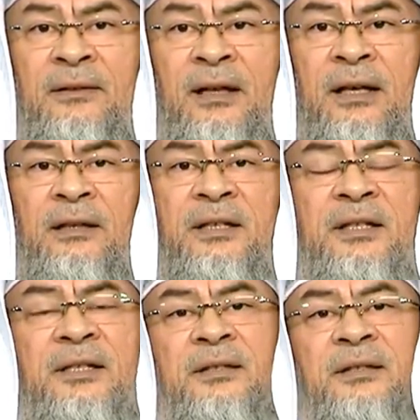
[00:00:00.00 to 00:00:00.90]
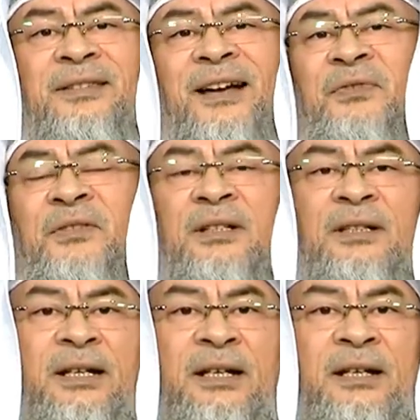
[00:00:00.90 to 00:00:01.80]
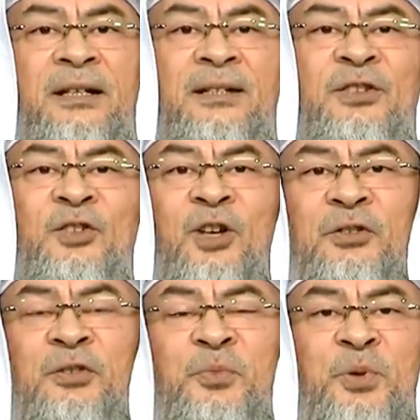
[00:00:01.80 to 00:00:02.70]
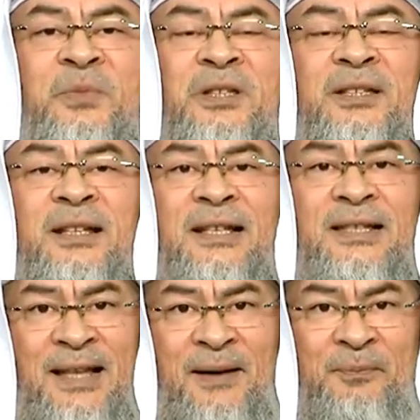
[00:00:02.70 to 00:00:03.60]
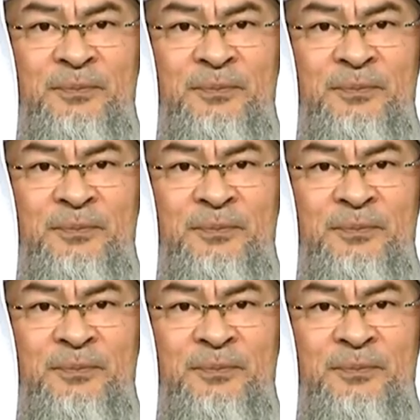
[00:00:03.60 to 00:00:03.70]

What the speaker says: and this is definitely not permitted in Islam.